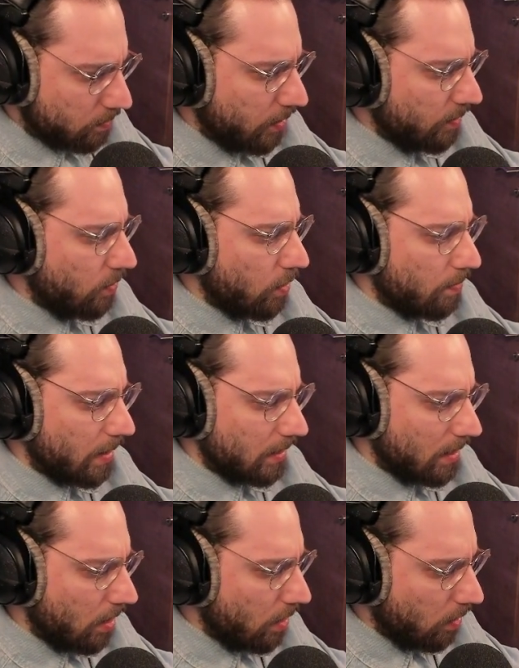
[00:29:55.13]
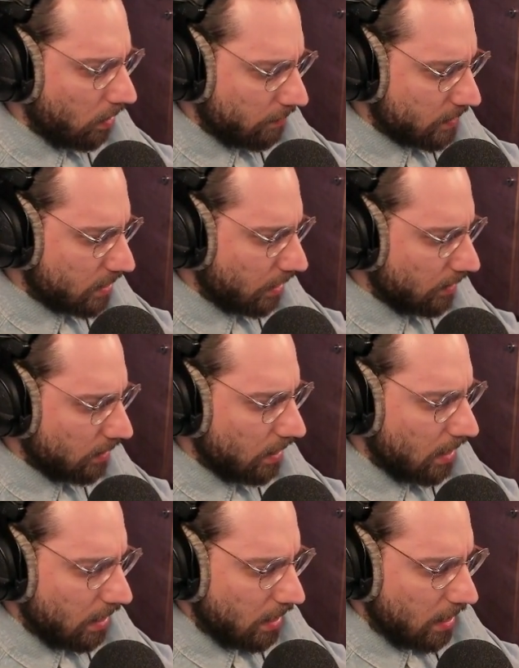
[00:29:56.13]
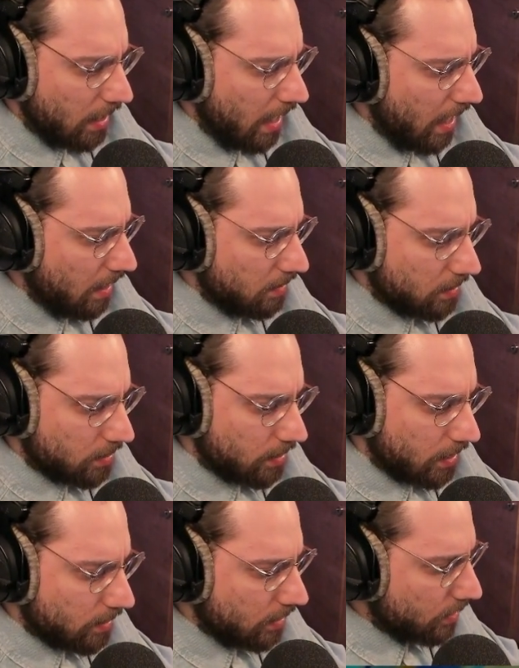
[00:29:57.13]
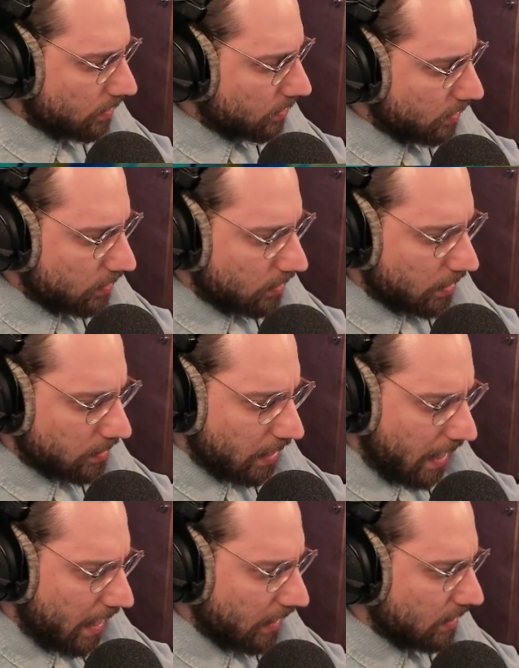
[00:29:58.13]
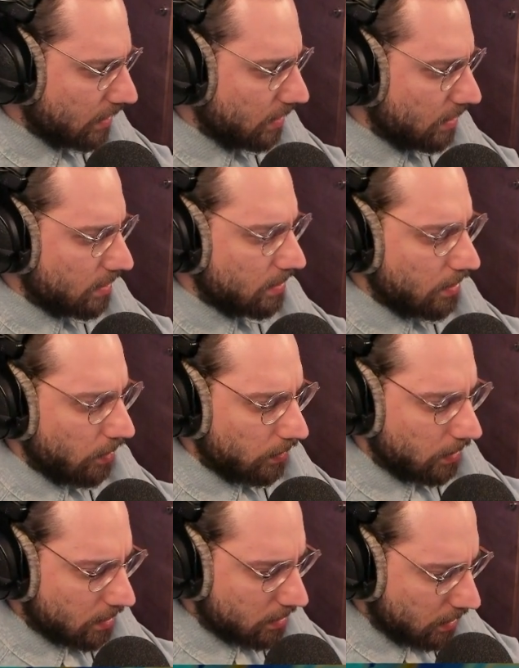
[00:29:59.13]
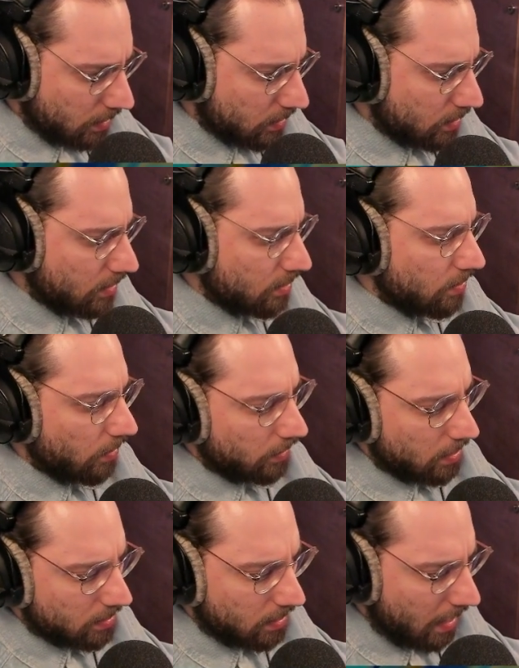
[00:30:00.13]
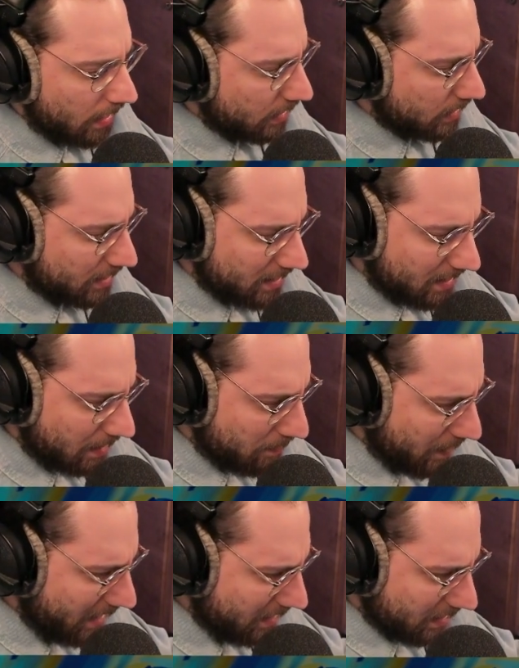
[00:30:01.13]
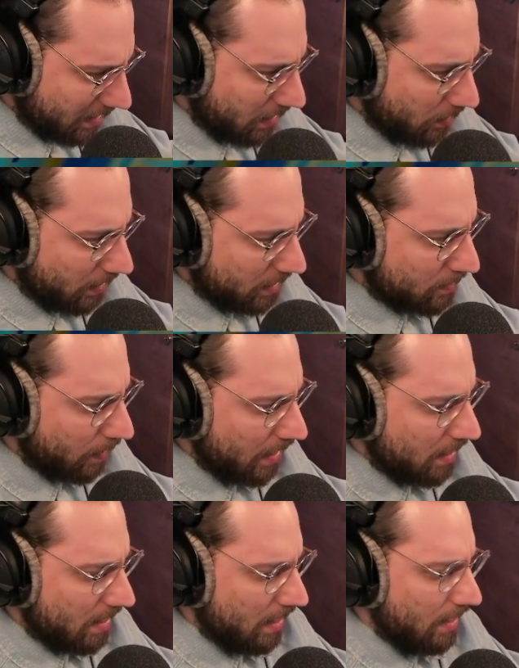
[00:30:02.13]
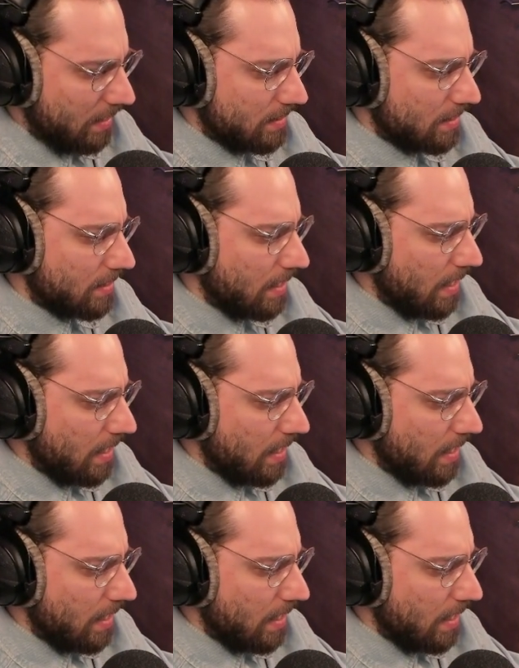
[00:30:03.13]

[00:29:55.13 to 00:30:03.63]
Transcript: before, but now all of a sudden, hey, this does this does that, this node does this node does that, and it's just amazing how they explain things.